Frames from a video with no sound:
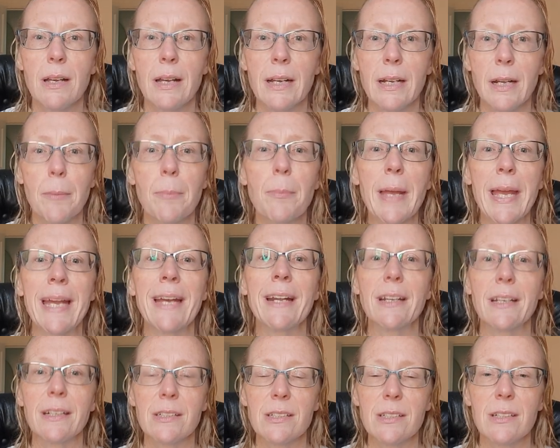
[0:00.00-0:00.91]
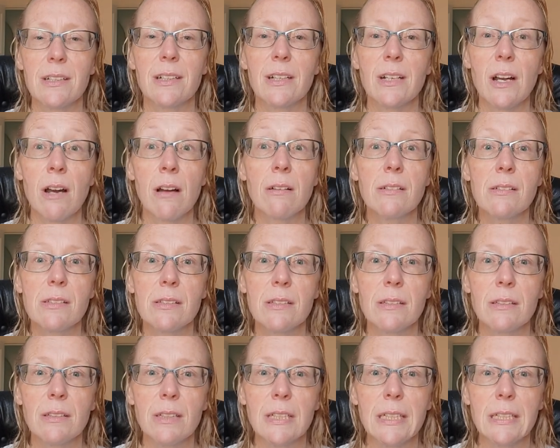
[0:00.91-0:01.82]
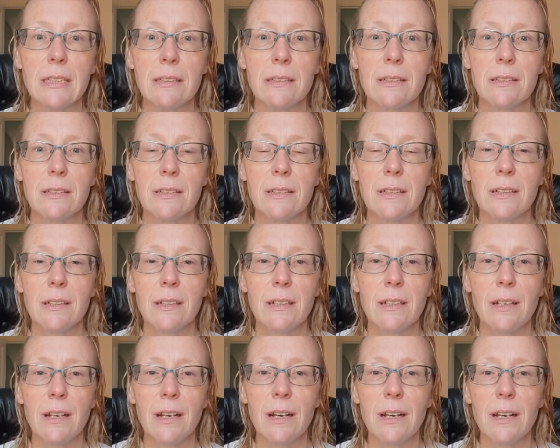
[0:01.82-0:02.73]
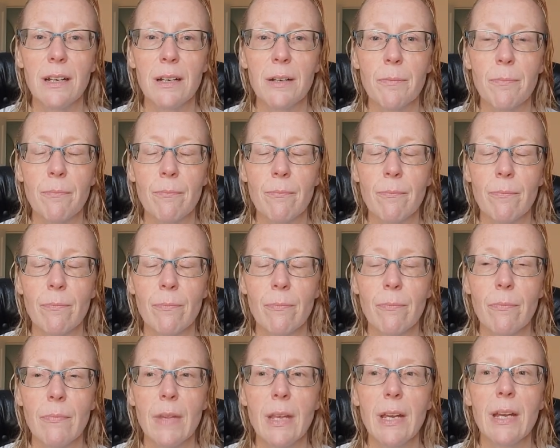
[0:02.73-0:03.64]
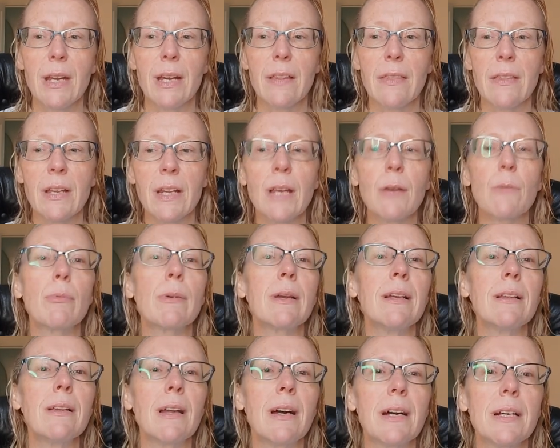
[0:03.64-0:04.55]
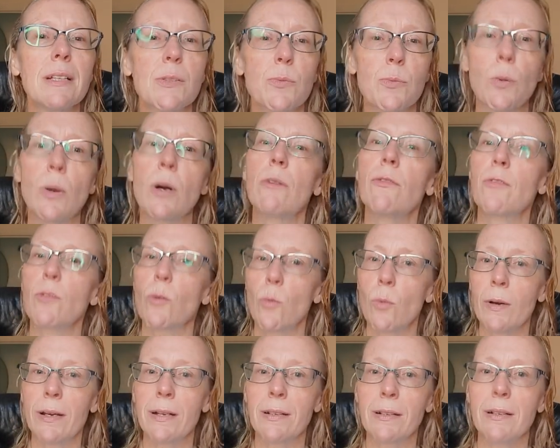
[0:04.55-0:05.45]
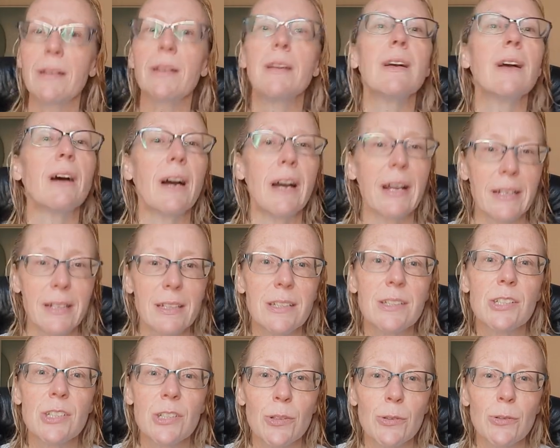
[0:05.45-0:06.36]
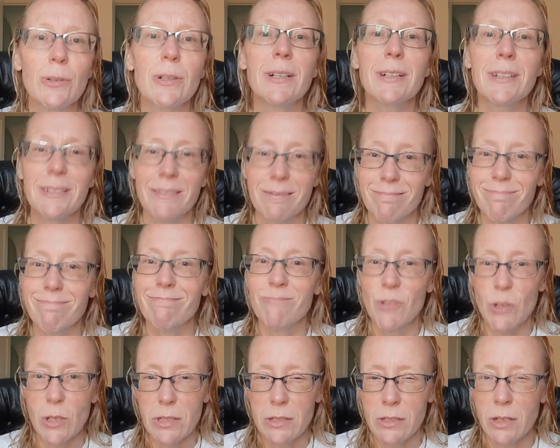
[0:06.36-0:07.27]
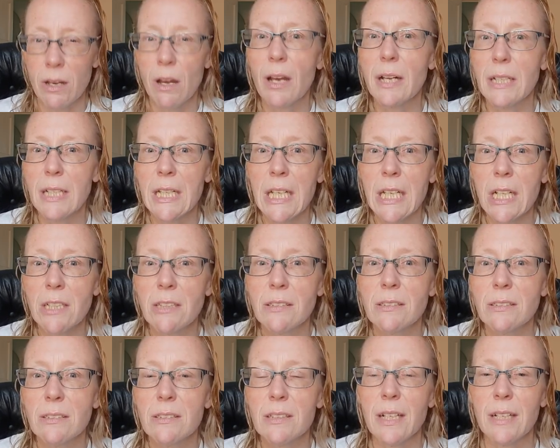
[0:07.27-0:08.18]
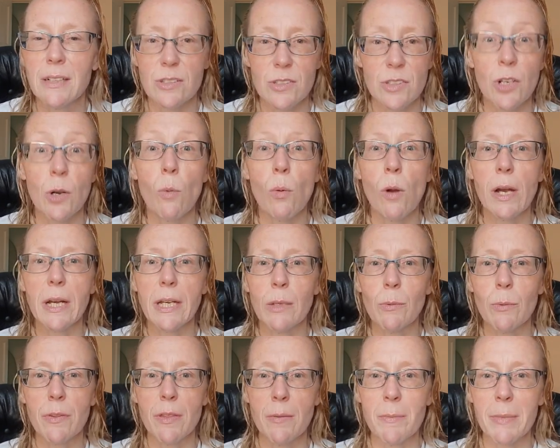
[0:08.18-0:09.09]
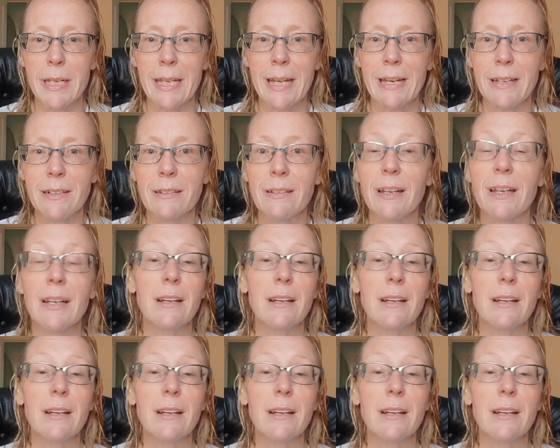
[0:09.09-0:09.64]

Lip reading: And I panicked constantly. And then I realized, well, for one, I need to trust God here and start walking with him again.